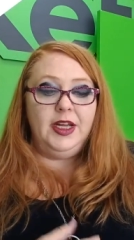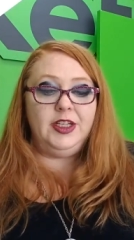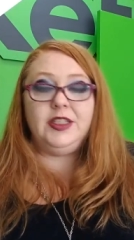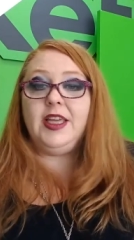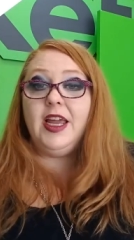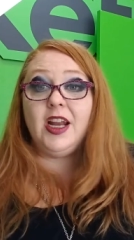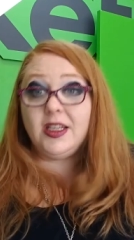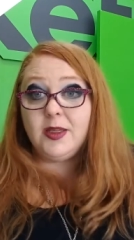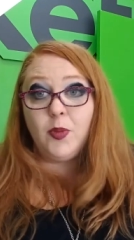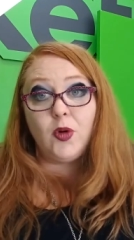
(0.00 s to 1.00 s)
It just
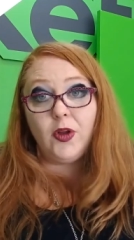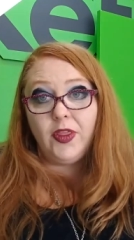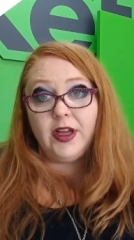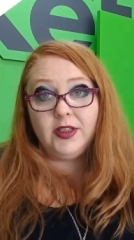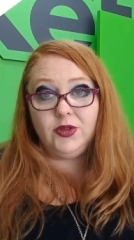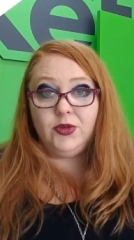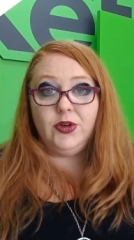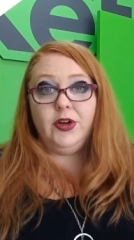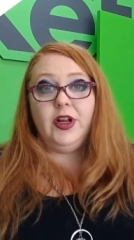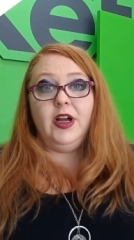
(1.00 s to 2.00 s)
cannot support that
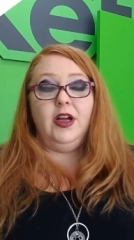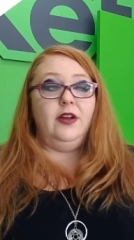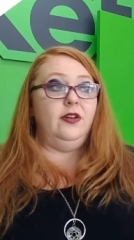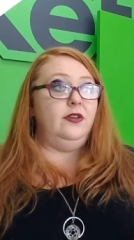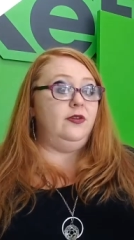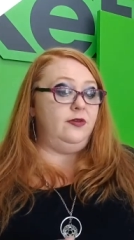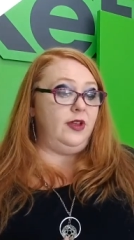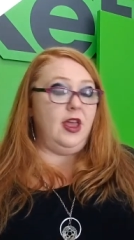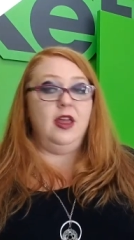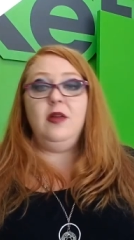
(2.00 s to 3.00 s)
sort
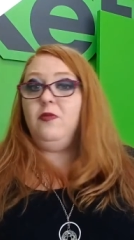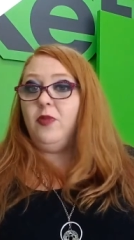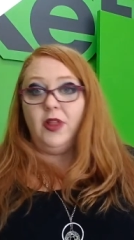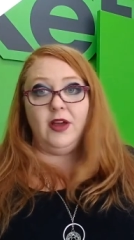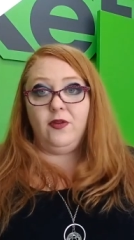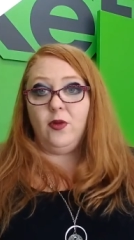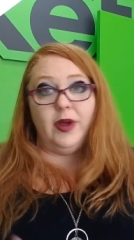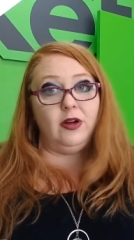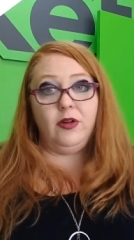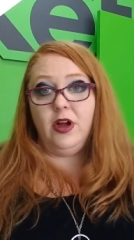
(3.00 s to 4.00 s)
of game platform.
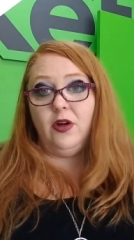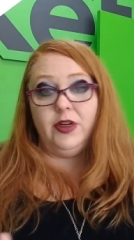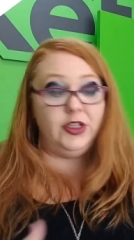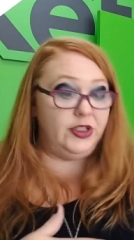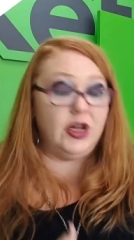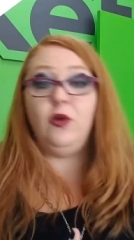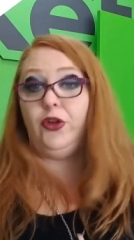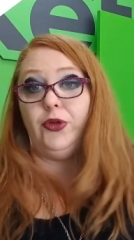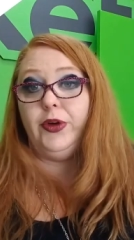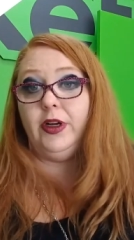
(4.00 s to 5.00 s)
I don't know. It just don't
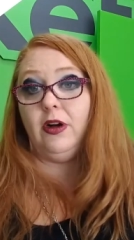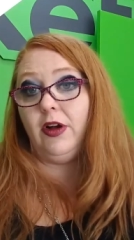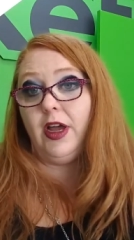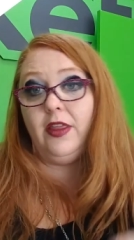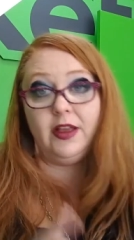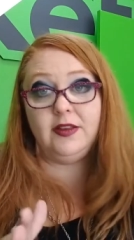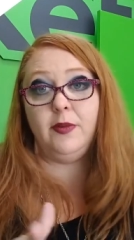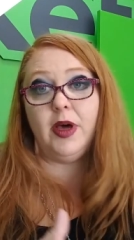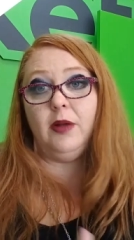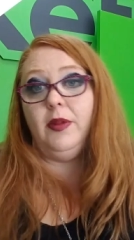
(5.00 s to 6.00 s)
do it. Okay, that's the
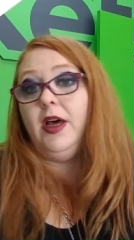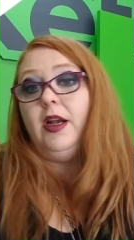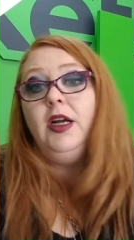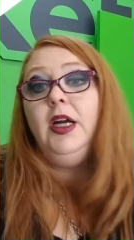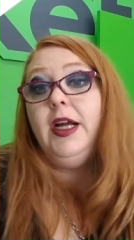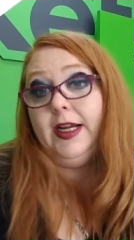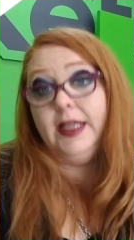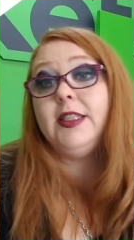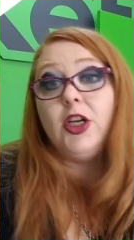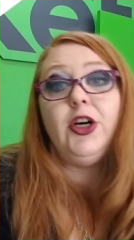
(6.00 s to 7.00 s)
bottom line.
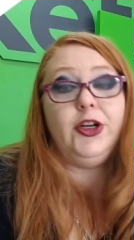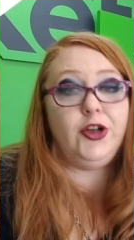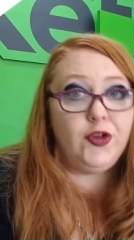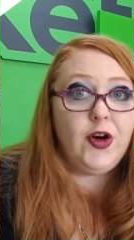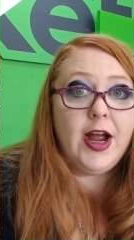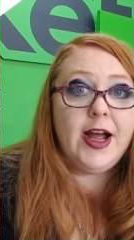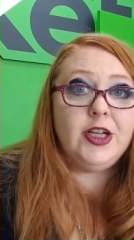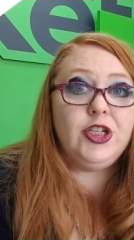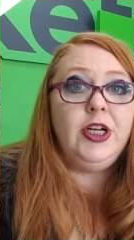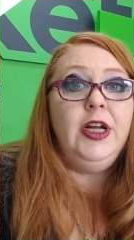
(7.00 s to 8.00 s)
It's gonna
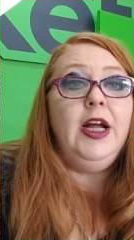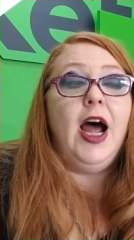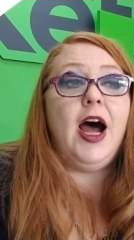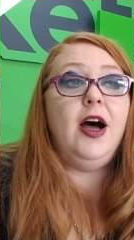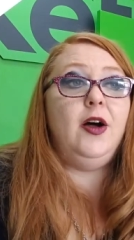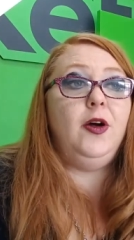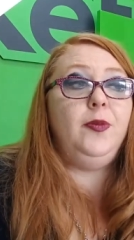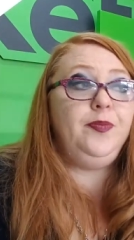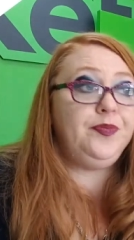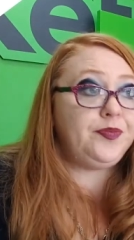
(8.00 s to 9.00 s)
crash.
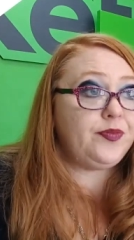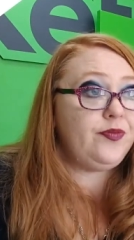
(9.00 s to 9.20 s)
Like